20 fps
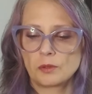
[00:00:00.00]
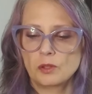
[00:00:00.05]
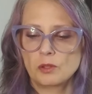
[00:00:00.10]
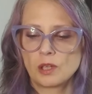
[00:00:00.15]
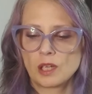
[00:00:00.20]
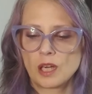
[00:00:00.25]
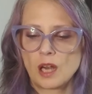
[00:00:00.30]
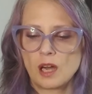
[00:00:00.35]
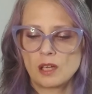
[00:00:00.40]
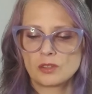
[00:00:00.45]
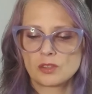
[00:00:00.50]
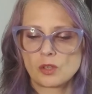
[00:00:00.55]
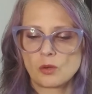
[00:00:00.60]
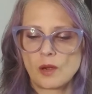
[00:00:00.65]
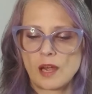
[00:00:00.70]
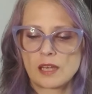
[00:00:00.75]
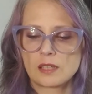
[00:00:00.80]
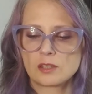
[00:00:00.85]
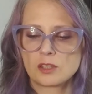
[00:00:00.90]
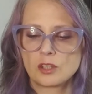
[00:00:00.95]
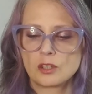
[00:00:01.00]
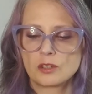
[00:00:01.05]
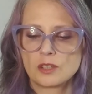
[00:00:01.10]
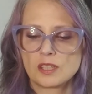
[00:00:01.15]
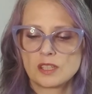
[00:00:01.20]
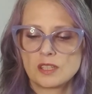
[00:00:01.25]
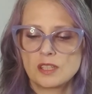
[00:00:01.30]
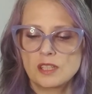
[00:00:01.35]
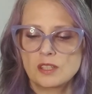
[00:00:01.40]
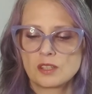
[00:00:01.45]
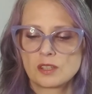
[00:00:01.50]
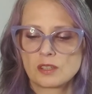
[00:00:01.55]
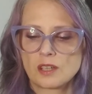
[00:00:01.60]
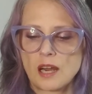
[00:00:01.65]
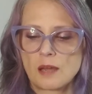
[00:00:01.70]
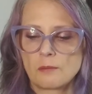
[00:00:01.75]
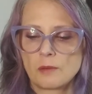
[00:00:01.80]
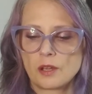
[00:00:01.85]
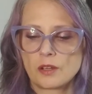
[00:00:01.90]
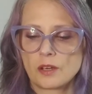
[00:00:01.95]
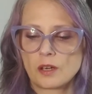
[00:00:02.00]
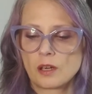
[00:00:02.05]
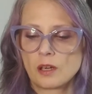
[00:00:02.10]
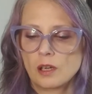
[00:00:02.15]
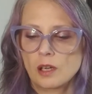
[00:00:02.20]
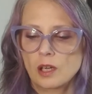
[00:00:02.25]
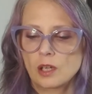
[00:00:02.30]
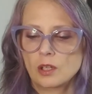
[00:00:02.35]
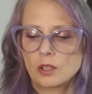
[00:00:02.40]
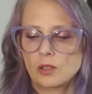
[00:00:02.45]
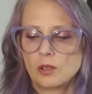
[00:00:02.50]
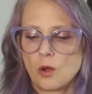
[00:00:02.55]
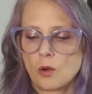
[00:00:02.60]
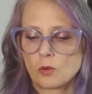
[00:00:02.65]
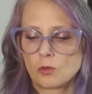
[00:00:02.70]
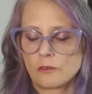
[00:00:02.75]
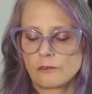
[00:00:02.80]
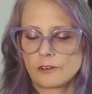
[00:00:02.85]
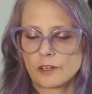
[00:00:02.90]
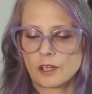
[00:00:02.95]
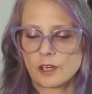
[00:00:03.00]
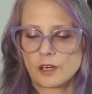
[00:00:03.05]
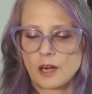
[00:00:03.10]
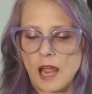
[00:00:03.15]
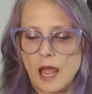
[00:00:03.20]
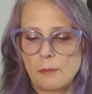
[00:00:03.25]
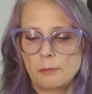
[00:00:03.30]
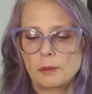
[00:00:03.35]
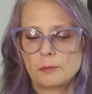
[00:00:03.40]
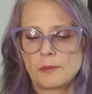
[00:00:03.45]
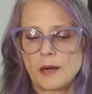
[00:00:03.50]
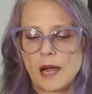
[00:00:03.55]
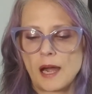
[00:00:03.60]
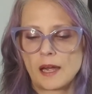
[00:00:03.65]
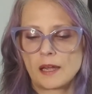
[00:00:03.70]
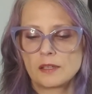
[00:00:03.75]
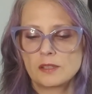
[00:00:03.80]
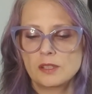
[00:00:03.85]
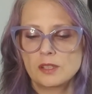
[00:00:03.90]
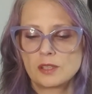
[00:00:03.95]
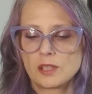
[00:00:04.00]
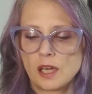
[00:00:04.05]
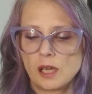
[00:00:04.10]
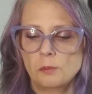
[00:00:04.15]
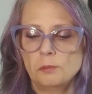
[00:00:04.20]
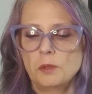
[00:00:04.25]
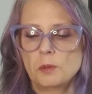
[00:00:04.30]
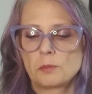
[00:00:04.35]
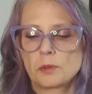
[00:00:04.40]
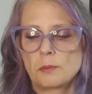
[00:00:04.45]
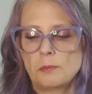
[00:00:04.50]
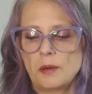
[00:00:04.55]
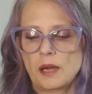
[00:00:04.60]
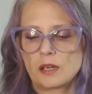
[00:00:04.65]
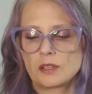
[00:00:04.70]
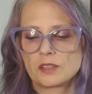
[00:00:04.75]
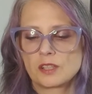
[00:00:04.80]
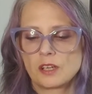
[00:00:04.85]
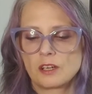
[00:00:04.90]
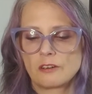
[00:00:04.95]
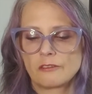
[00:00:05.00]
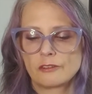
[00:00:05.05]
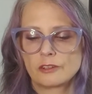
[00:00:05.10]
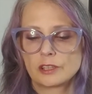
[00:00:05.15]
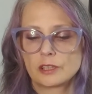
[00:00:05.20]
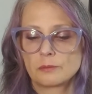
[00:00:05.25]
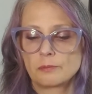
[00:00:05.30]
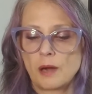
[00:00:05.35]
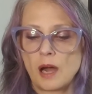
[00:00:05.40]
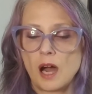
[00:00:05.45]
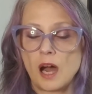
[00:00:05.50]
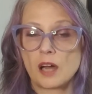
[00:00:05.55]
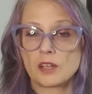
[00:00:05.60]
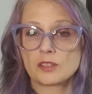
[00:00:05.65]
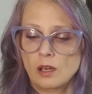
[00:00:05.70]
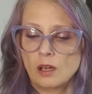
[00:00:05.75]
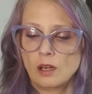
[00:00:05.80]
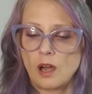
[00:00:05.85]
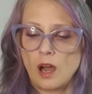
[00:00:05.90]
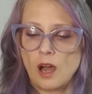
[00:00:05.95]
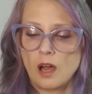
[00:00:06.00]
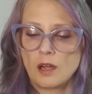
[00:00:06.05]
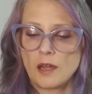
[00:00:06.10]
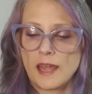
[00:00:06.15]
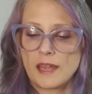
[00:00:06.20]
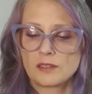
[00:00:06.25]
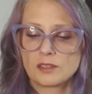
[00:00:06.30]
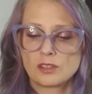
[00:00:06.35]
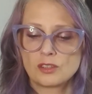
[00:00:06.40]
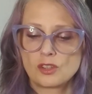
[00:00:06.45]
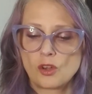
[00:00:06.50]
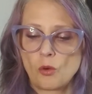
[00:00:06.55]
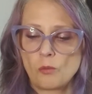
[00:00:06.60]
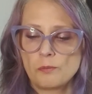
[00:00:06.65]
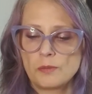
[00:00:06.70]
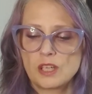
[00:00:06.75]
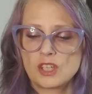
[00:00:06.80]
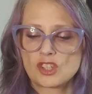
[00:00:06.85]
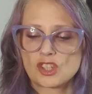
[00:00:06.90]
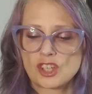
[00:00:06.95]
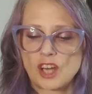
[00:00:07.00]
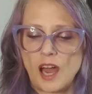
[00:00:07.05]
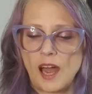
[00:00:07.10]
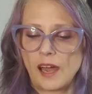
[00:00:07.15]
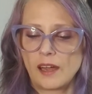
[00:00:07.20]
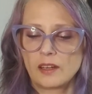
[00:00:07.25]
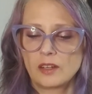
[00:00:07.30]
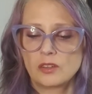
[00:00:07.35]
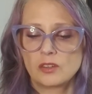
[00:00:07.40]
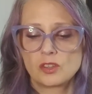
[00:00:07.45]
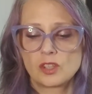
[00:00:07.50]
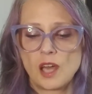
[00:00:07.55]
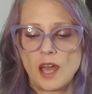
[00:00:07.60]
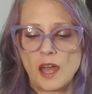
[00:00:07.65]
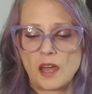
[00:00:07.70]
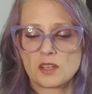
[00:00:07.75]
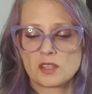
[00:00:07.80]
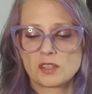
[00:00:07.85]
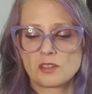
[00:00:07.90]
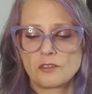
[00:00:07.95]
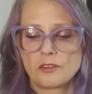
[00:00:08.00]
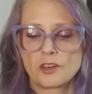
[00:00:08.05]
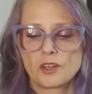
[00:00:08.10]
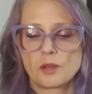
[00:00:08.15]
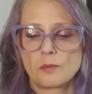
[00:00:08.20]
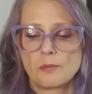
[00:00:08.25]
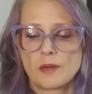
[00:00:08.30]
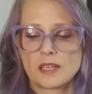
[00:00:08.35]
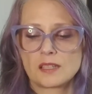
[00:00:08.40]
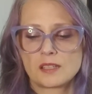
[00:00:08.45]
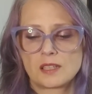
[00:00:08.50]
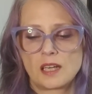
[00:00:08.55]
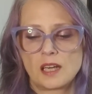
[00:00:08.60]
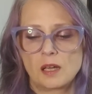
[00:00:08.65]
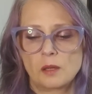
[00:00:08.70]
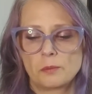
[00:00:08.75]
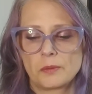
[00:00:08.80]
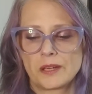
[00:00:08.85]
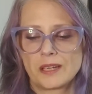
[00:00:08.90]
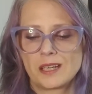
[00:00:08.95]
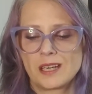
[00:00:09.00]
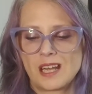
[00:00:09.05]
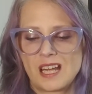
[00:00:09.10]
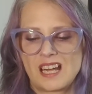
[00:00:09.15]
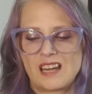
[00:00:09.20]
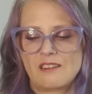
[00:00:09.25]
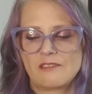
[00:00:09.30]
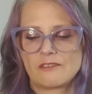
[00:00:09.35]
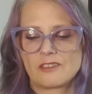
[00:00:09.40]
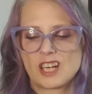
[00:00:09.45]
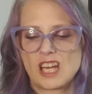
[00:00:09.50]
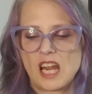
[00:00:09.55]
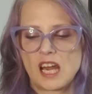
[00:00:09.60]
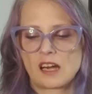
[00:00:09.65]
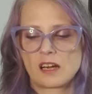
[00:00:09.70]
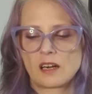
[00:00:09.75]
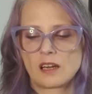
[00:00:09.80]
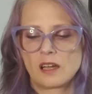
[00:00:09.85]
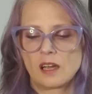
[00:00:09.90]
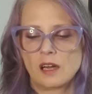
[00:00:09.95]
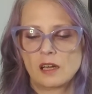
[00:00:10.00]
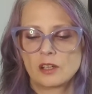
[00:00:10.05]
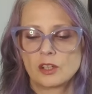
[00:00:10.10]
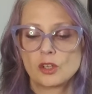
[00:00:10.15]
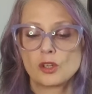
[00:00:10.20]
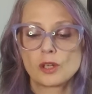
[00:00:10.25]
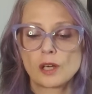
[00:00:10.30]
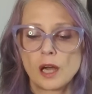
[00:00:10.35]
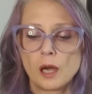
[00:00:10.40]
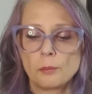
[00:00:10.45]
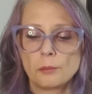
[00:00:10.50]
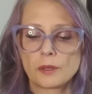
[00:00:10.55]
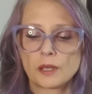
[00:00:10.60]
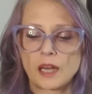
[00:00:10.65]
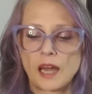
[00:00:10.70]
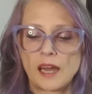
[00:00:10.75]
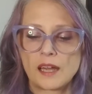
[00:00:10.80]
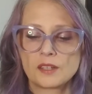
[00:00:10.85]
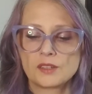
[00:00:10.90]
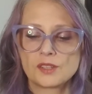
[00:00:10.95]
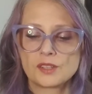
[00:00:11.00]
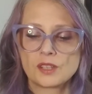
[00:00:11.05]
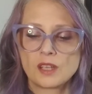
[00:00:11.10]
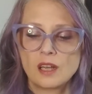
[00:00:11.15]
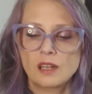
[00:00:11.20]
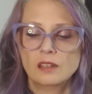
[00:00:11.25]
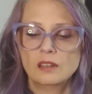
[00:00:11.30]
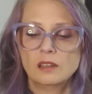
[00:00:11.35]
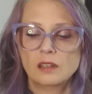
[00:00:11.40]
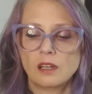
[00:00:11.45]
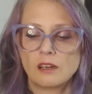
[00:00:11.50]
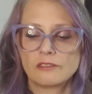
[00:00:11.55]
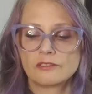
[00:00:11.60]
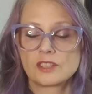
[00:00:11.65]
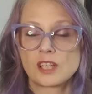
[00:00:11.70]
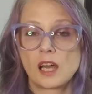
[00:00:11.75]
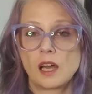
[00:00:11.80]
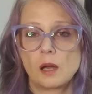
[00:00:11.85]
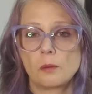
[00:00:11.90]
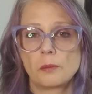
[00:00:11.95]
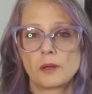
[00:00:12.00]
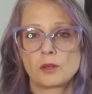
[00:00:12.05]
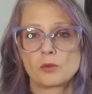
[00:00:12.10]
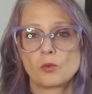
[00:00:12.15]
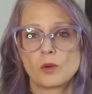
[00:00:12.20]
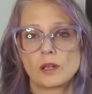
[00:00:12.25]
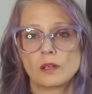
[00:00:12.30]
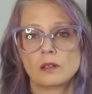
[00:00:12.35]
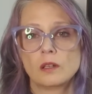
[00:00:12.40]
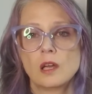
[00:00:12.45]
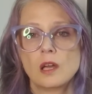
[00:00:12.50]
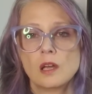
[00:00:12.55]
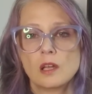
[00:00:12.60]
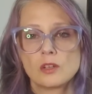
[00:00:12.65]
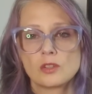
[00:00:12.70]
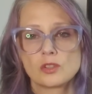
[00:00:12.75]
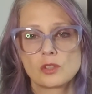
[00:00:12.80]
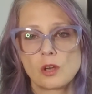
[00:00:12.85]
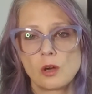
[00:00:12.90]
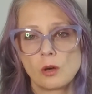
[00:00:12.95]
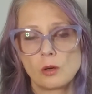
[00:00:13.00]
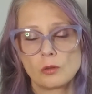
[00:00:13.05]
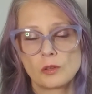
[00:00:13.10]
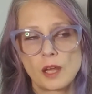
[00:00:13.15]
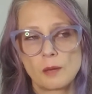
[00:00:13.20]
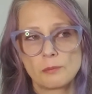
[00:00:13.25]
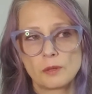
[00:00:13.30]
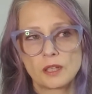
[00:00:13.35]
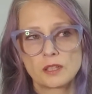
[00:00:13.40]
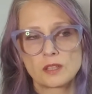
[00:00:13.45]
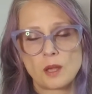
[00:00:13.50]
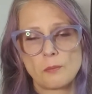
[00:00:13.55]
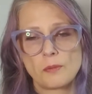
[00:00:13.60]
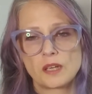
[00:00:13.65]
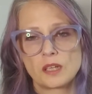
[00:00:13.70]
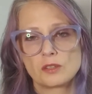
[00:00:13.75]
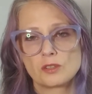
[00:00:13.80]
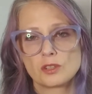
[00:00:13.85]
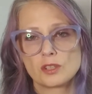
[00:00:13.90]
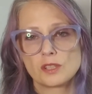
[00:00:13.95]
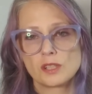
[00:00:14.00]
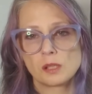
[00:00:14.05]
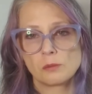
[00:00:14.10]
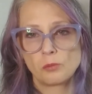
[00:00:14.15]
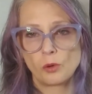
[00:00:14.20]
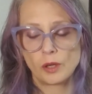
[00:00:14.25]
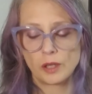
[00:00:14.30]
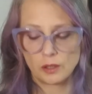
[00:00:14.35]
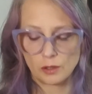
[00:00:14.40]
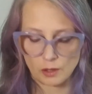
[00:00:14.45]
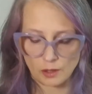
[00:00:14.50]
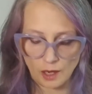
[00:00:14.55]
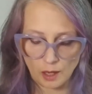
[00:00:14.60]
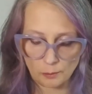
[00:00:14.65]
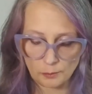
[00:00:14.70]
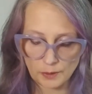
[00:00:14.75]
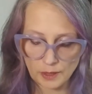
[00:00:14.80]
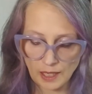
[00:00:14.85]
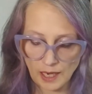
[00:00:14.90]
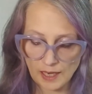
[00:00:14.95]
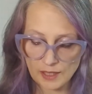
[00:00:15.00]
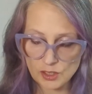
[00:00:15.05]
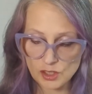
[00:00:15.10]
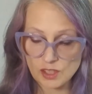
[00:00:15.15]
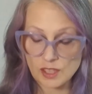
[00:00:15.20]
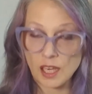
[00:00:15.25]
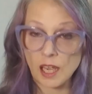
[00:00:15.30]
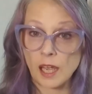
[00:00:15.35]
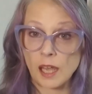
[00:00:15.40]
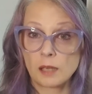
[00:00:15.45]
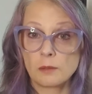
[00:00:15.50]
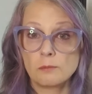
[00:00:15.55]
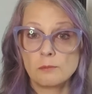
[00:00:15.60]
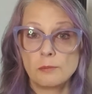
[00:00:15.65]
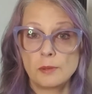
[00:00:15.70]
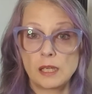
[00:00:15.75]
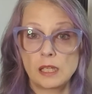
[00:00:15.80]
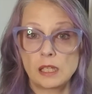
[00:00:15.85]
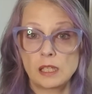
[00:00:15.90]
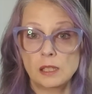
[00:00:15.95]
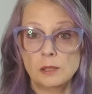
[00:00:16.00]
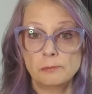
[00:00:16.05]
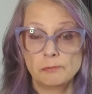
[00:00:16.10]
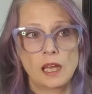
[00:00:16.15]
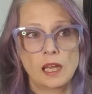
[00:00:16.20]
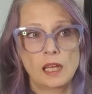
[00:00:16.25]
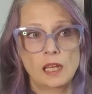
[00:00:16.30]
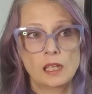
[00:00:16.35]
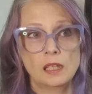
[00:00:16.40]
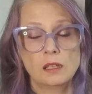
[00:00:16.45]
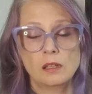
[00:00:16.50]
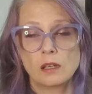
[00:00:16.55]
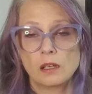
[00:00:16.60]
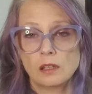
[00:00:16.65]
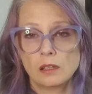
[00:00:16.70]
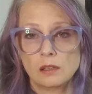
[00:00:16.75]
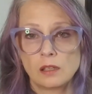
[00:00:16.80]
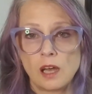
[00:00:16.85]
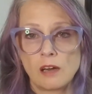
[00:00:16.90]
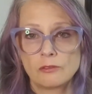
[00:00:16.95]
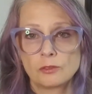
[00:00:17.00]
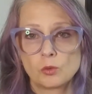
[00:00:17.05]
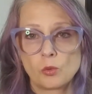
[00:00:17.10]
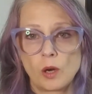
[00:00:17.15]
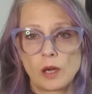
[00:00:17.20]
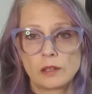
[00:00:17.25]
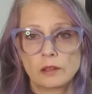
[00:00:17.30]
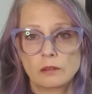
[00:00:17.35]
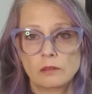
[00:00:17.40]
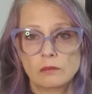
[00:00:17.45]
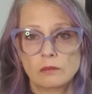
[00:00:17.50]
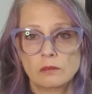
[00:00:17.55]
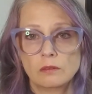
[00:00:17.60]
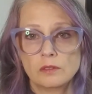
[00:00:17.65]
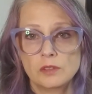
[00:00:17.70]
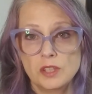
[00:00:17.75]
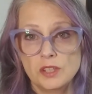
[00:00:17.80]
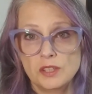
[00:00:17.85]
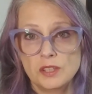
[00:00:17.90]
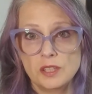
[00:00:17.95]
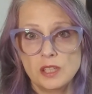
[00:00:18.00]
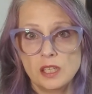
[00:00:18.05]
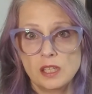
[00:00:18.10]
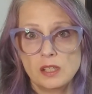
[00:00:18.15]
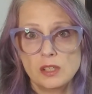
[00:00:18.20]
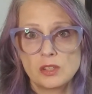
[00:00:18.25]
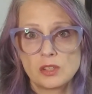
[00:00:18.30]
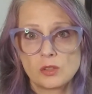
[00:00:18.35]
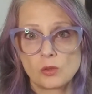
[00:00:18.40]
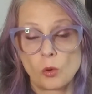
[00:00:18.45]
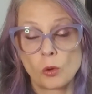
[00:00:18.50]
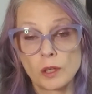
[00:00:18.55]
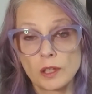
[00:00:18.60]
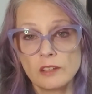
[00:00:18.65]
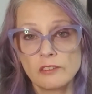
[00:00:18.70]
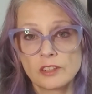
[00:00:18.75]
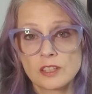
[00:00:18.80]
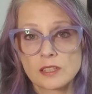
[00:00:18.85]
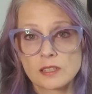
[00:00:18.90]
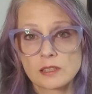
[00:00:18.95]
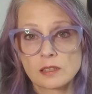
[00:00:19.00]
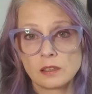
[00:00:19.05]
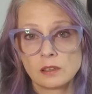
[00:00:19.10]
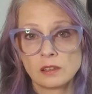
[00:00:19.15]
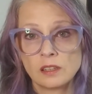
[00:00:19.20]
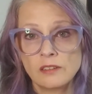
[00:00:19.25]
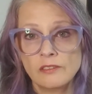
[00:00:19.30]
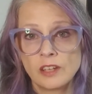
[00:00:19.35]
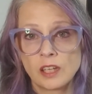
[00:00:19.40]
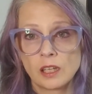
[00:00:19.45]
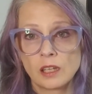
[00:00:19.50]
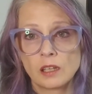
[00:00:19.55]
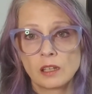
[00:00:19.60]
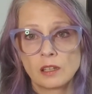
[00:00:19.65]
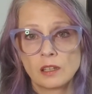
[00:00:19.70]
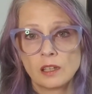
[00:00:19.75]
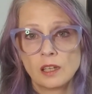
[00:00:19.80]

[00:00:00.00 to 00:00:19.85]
You can also ask your deceased grandmother, known for her apple pies, to help you prepare dinner for your boss. And don't be shy to ask for the best help in every area. Your helper guides love to help and will. So that brings up an interesting point. Your helper guides can be a loved one, deceased, or even still living.